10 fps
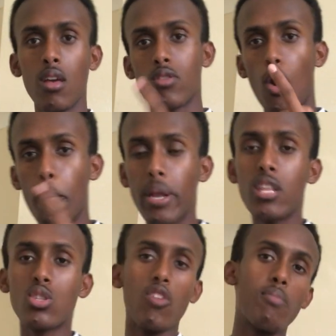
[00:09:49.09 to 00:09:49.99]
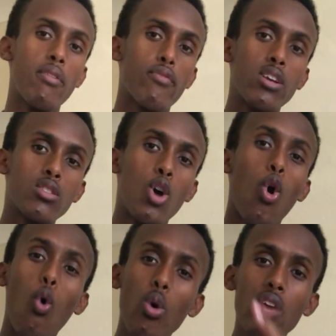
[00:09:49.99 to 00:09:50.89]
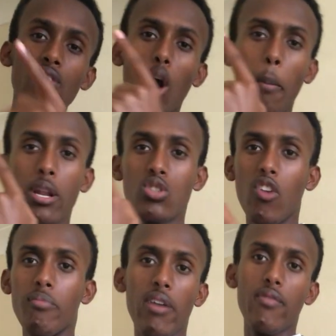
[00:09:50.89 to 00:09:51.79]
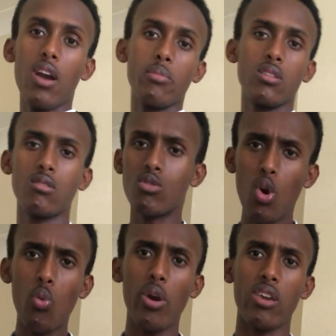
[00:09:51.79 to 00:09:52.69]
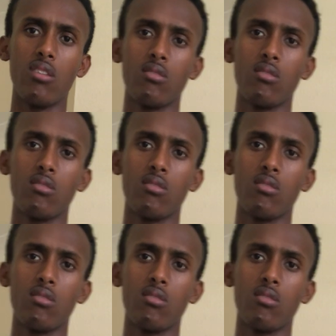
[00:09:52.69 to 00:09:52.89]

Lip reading: the opinions of my friends, or even the opinions of my family. No way.